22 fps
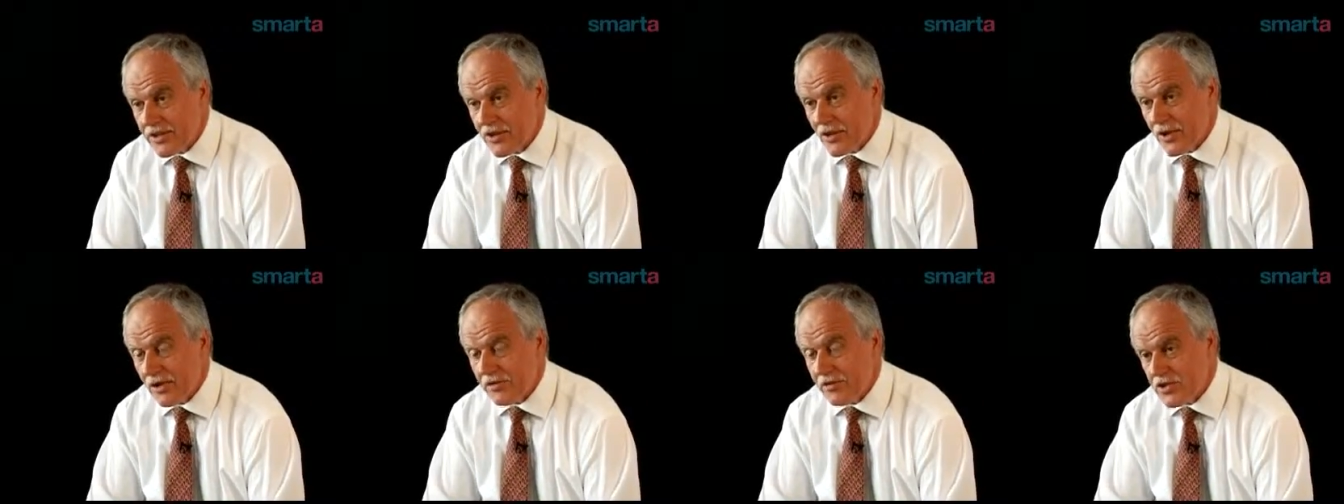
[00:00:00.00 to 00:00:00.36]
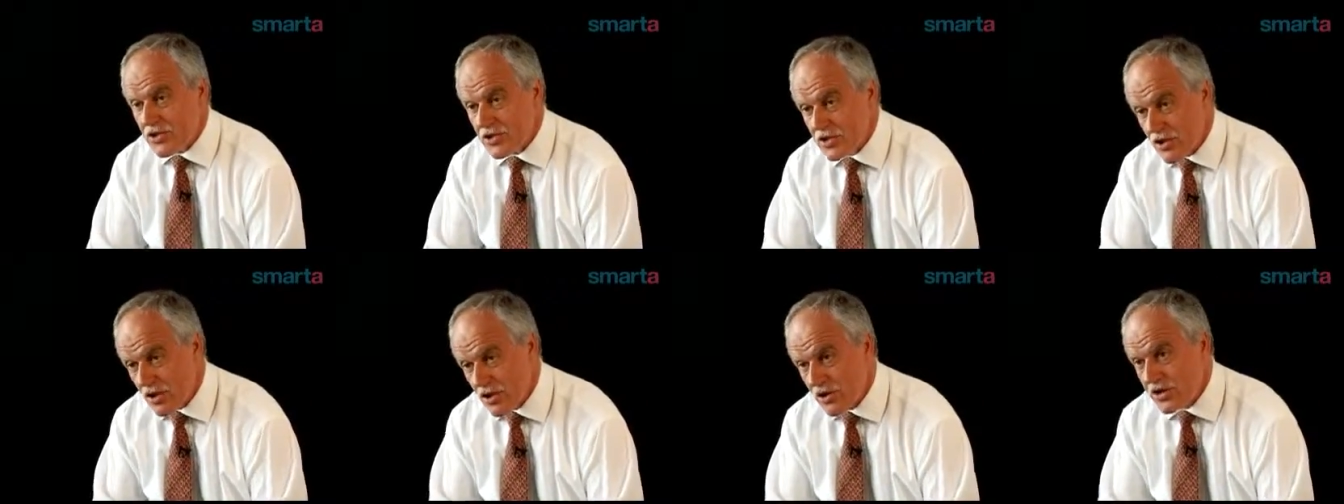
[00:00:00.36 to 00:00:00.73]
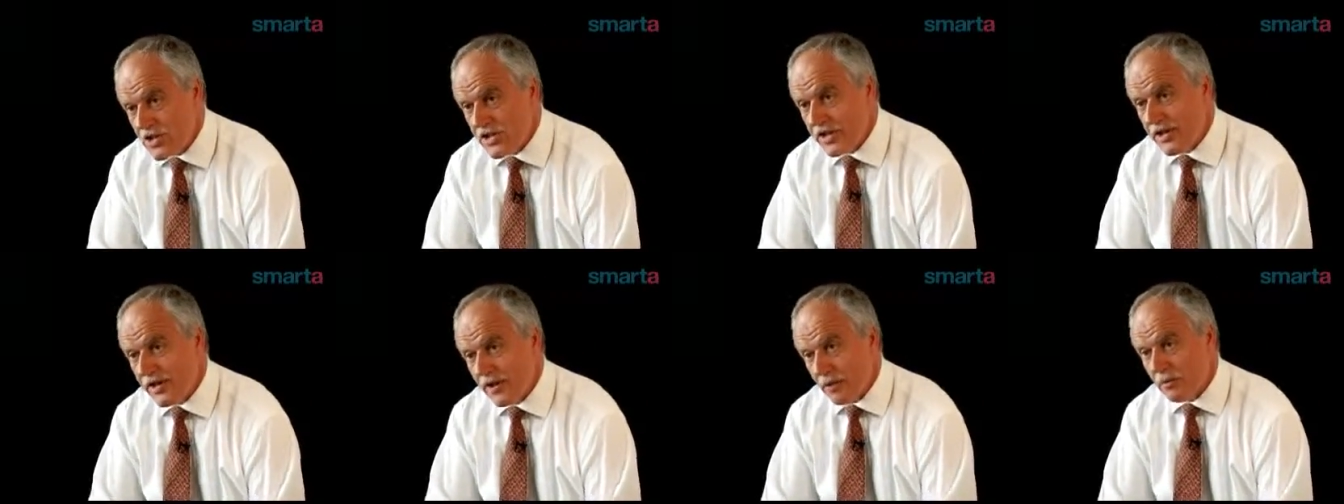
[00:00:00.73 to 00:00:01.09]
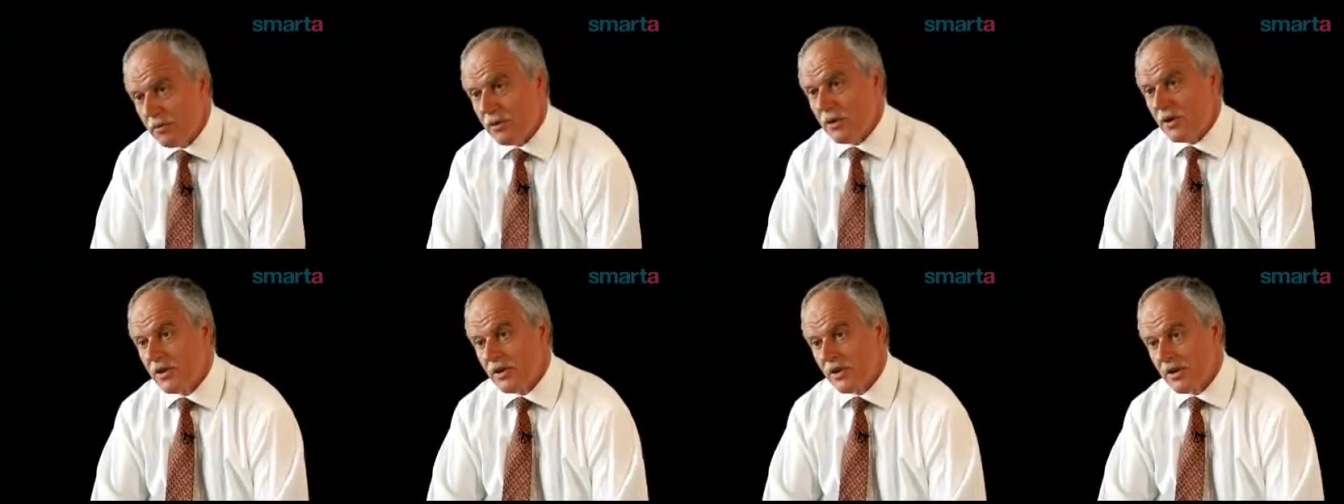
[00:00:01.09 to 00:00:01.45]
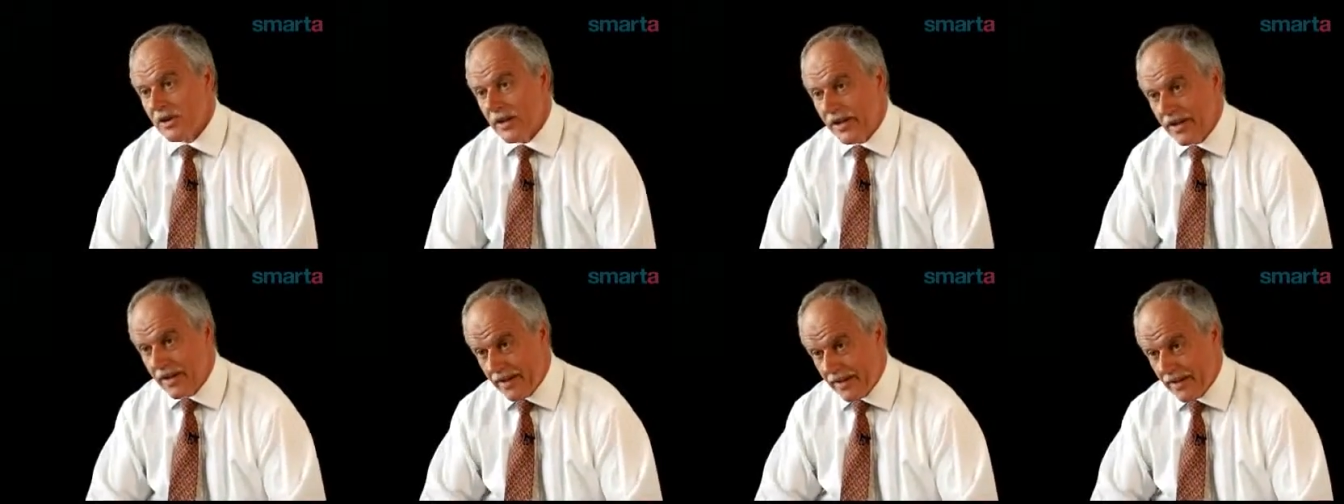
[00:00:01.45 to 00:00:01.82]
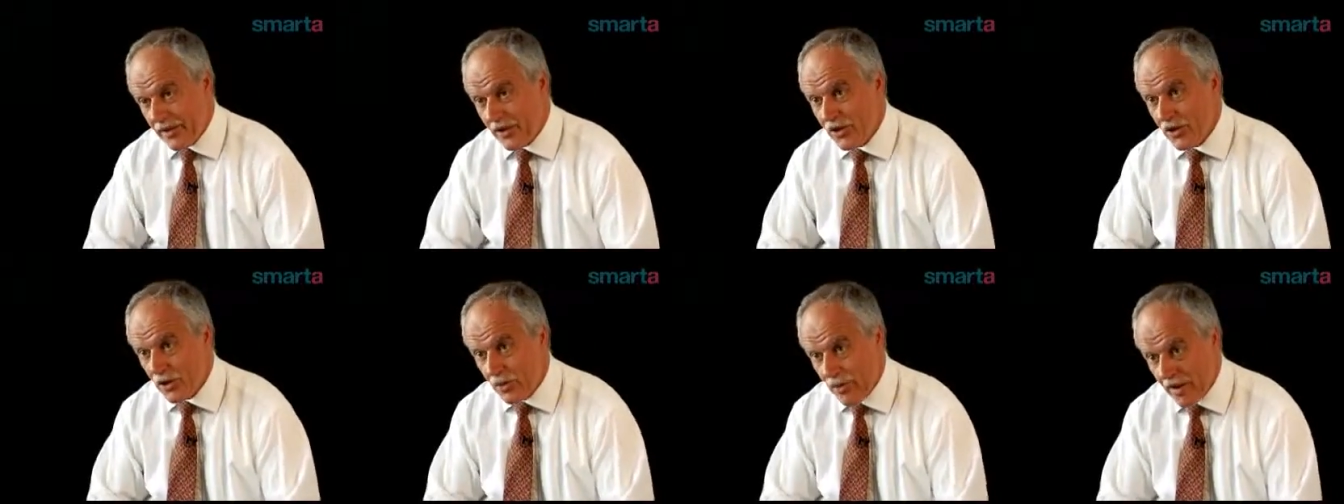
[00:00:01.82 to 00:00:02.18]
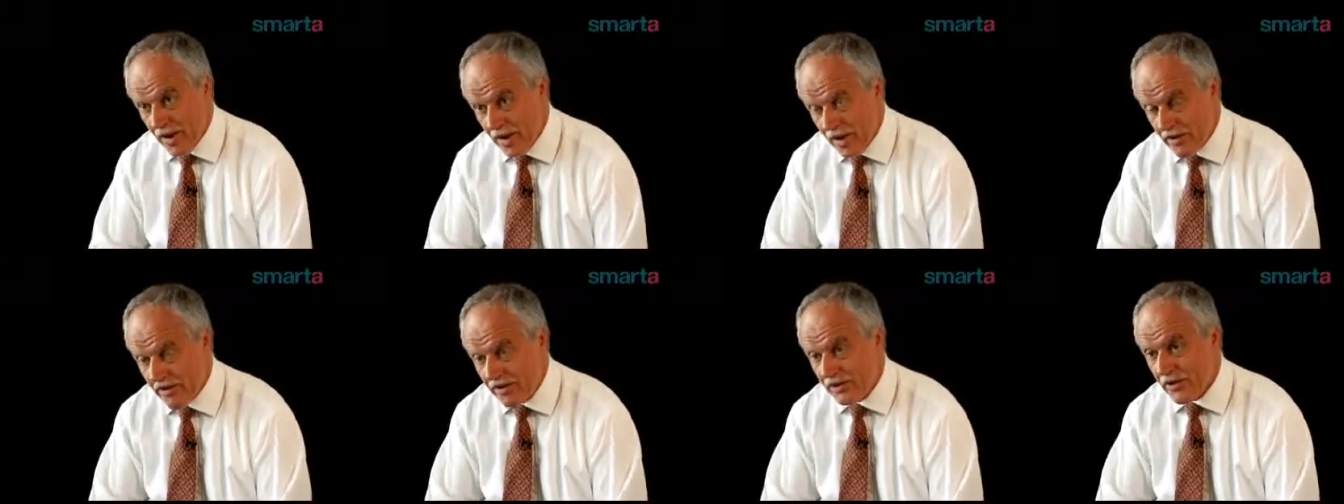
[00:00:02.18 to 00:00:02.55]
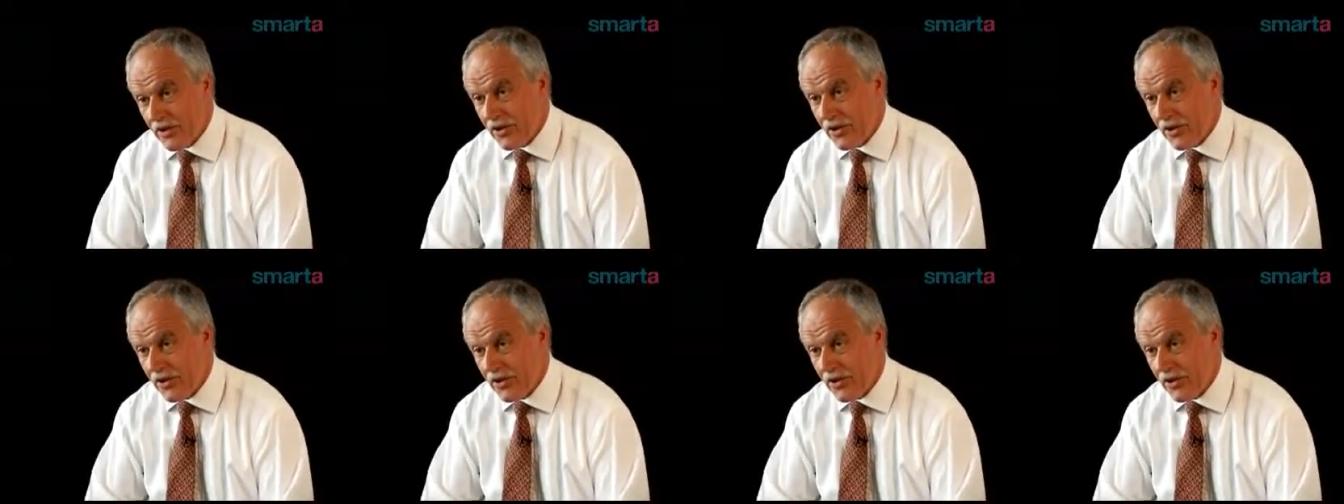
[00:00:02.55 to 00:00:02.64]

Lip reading: If you're starting up in a new area,